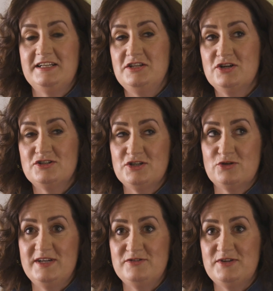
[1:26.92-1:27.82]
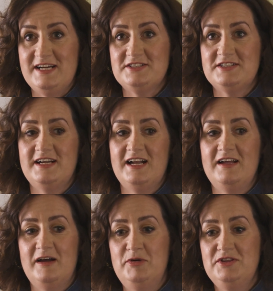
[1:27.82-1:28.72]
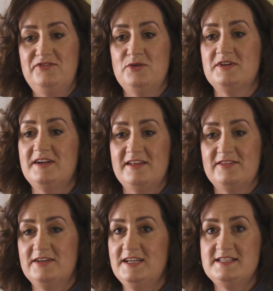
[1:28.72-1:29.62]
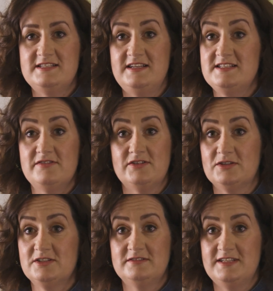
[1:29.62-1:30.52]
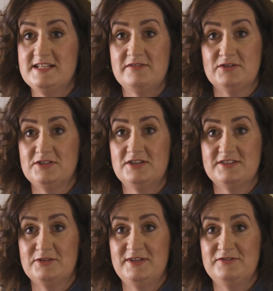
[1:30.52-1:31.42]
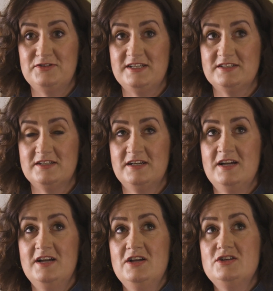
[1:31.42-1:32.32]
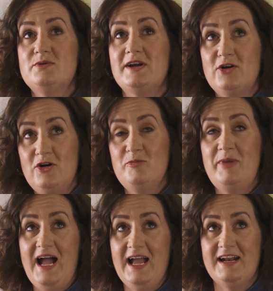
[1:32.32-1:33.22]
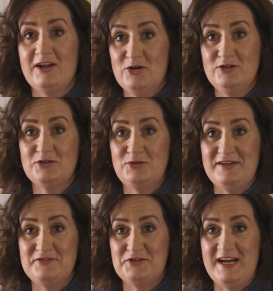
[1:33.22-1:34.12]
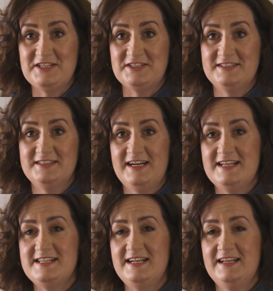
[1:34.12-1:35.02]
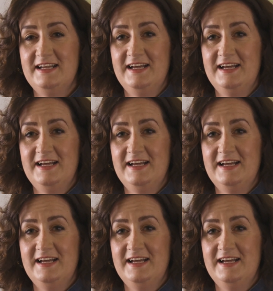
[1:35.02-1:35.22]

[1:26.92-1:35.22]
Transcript: can you talk to your creative director? And I put the phone down and I thought, he's never gonna talk to the creative director. So I called back and I called the creative director and I said,